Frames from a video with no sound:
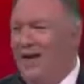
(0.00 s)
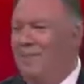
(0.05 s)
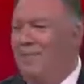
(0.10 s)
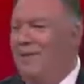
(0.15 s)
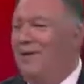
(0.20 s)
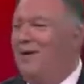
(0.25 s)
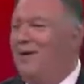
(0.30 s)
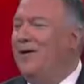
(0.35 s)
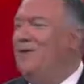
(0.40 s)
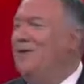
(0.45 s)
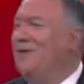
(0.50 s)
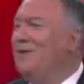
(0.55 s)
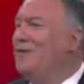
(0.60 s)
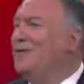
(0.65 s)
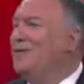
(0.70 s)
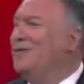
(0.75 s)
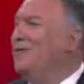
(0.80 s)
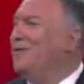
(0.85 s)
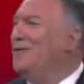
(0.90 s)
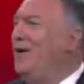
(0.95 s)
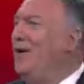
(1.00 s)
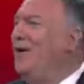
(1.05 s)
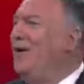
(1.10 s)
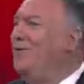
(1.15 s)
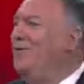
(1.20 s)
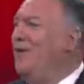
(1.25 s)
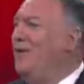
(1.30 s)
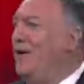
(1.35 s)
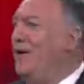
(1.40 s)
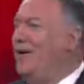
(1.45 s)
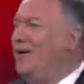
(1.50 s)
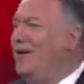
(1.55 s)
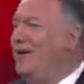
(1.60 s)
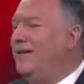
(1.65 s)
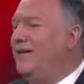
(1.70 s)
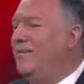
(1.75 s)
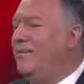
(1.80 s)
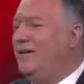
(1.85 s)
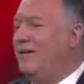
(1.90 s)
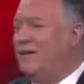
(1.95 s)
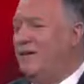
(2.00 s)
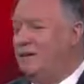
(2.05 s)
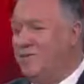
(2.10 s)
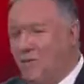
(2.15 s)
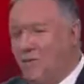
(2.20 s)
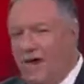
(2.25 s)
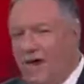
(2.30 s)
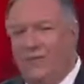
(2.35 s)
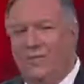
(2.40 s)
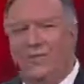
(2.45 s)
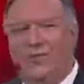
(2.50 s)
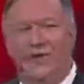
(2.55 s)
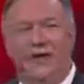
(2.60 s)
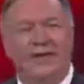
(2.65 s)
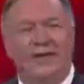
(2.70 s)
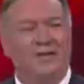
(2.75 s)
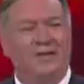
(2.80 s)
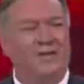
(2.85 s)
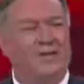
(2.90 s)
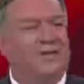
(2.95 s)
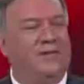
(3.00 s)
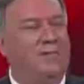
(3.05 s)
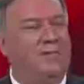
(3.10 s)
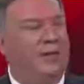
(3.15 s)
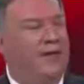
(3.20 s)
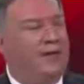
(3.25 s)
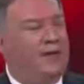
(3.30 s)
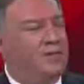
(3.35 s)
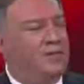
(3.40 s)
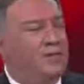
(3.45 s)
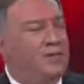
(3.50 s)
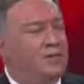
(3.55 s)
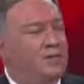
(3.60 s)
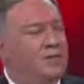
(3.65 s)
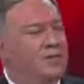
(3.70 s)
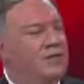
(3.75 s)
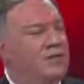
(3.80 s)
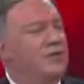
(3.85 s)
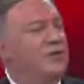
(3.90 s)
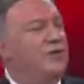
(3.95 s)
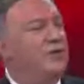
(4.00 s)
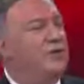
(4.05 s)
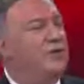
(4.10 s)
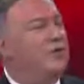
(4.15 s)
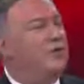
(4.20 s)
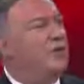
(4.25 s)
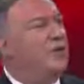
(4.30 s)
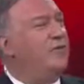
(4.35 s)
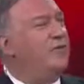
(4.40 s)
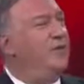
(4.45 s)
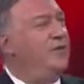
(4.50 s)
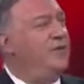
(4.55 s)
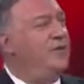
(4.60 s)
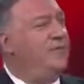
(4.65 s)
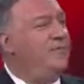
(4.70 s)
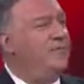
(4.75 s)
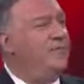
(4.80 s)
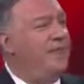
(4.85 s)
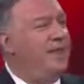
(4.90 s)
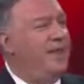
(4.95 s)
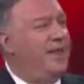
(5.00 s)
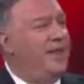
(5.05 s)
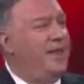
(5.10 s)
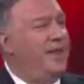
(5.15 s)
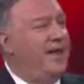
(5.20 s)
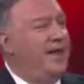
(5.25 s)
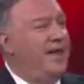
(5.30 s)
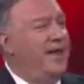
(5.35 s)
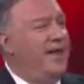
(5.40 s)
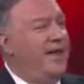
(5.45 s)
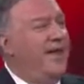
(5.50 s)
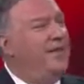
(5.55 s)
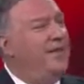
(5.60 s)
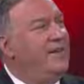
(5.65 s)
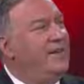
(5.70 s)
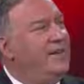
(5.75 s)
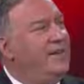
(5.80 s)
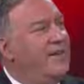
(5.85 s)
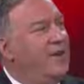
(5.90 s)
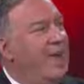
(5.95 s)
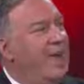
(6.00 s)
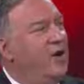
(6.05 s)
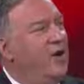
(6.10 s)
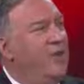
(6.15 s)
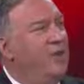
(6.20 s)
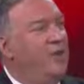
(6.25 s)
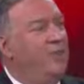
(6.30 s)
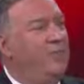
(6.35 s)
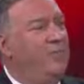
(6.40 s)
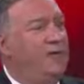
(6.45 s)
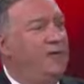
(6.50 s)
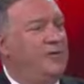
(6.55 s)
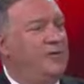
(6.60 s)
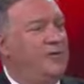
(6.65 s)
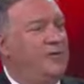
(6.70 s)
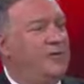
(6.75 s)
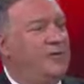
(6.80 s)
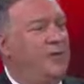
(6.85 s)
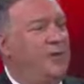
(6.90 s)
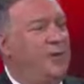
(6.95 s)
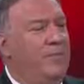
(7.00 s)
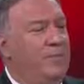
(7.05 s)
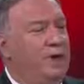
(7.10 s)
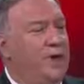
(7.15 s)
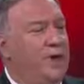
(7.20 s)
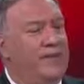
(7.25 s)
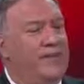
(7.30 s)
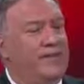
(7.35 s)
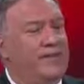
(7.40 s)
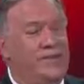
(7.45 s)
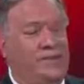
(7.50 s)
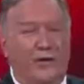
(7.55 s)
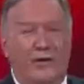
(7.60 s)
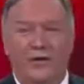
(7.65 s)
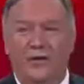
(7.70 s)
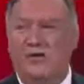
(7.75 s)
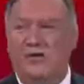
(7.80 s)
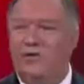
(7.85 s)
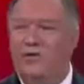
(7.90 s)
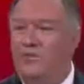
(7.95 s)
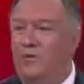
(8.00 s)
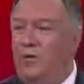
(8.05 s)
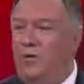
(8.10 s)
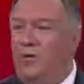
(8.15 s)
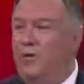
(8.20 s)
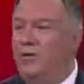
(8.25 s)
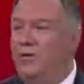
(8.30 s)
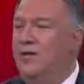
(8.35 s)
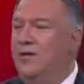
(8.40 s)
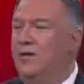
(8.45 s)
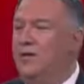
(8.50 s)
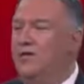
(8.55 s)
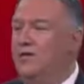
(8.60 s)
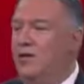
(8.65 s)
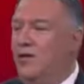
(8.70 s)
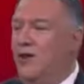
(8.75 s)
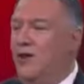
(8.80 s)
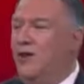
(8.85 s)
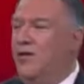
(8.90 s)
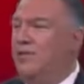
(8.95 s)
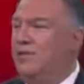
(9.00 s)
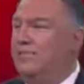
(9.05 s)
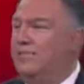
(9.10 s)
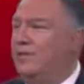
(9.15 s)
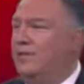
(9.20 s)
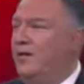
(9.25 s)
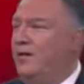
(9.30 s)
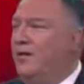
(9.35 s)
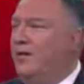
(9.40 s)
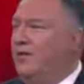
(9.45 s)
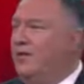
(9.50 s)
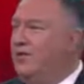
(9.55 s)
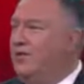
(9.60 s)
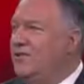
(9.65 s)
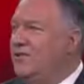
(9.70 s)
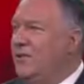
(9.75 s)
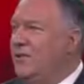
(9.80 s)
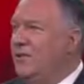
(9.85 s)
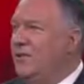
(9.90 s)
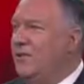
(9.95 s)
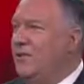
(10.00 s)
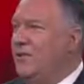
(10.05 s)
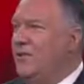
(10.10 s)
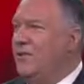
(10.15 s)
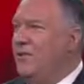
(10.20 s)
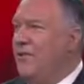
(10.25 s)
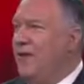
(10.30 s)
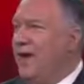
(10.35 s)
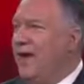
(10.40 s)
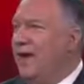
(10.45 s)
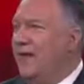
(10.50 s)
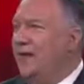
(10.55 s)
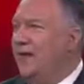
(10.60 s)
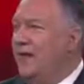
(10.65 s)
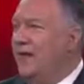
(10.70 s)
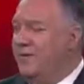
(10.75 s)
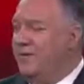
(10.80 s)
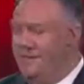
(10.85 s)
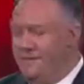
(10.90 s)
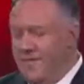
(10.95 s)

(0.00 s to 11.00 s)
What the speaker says: America first is right for America. It's right for each of us. America first secures our freedom, and the entire world benefits when America is fearless and bold and strong. Let me just tick through a few ways, right?